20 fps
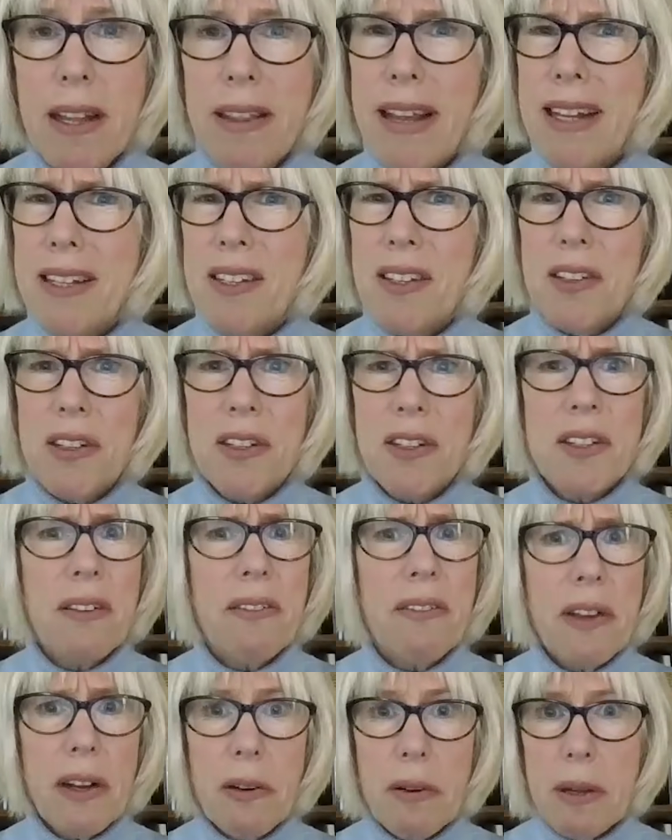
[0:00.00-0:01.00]
That's just
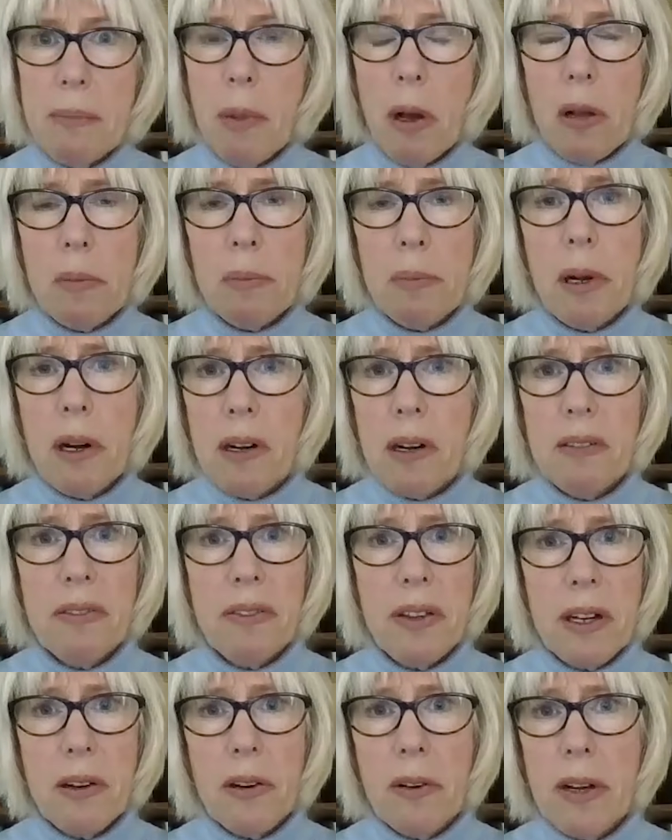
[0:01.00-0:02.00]
a very ballpark
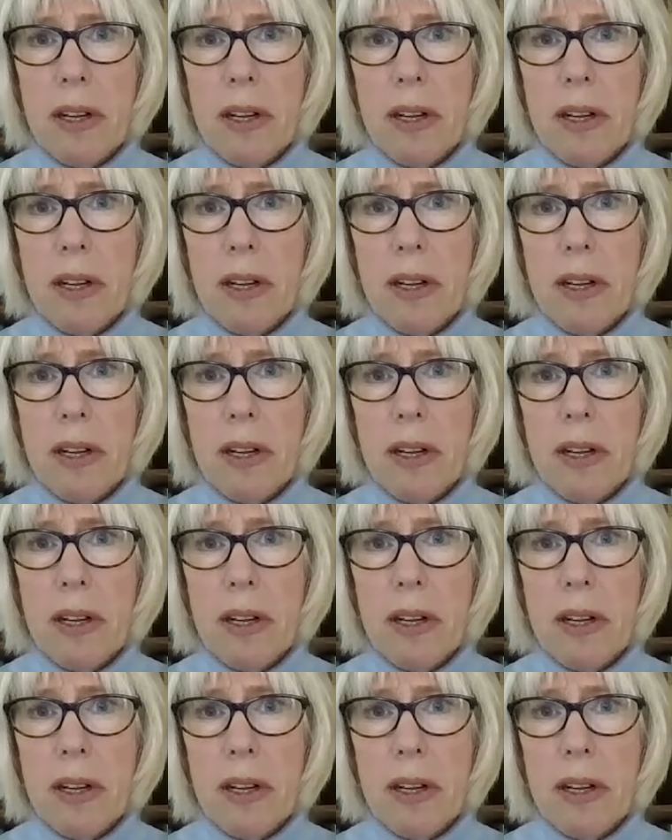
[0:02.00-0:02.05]
figure,